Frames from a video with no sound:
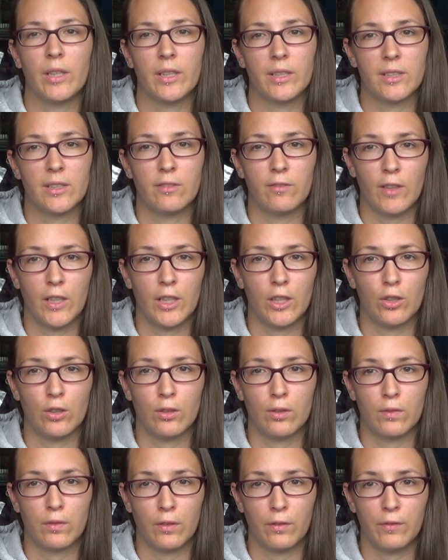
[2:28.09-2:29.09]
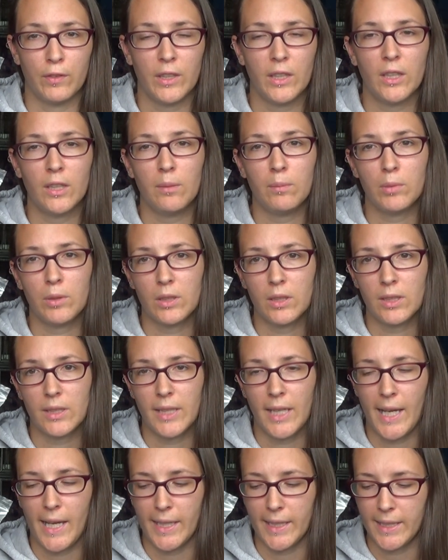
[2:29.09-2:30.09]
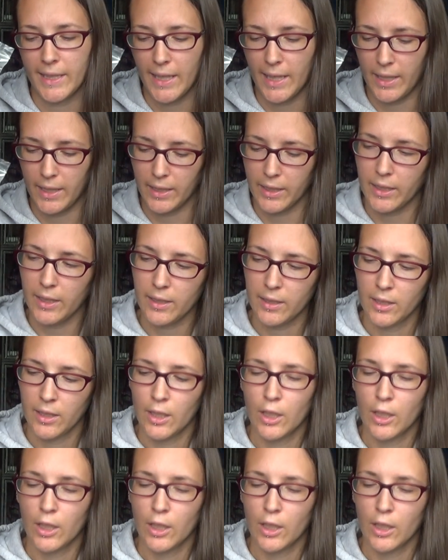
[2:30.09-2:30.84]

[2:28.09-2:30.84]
this is very good for feeding them because it's high calorie.